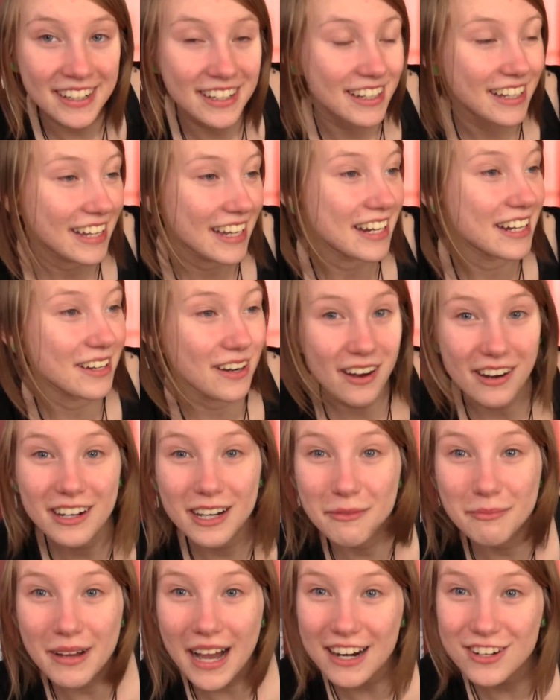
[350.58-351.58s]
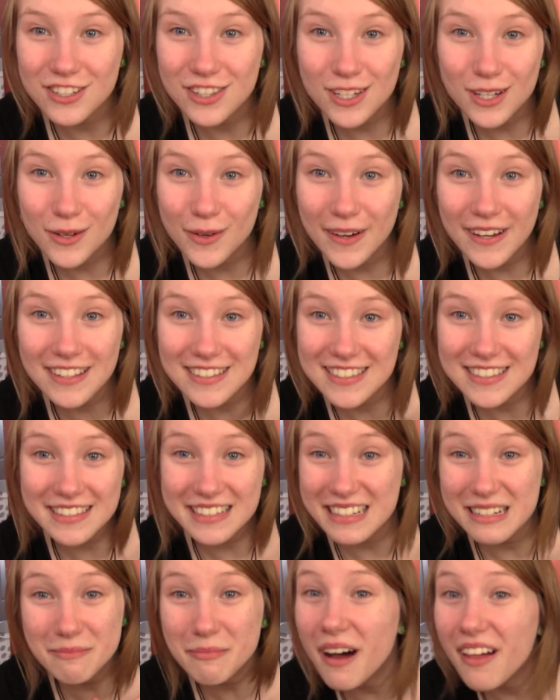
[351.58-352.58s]
and not come back to the US
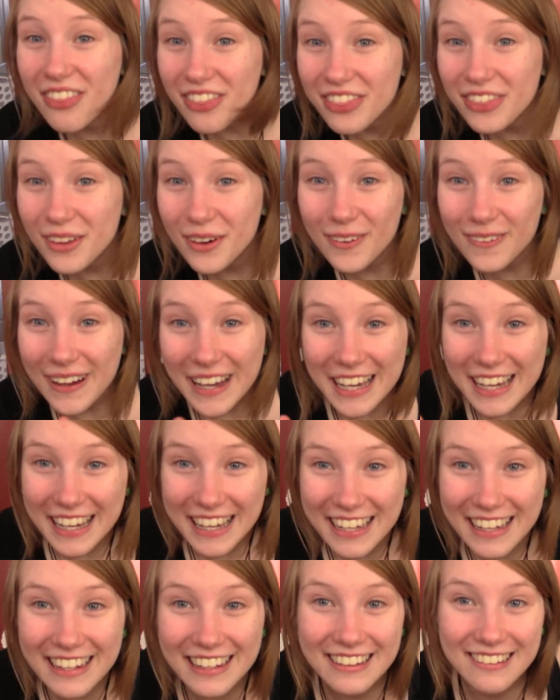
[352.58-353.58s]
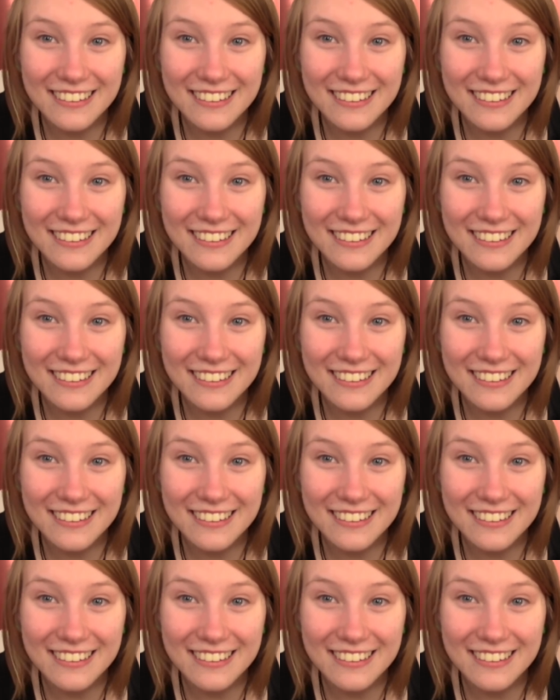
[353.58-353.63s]
in a month, okay?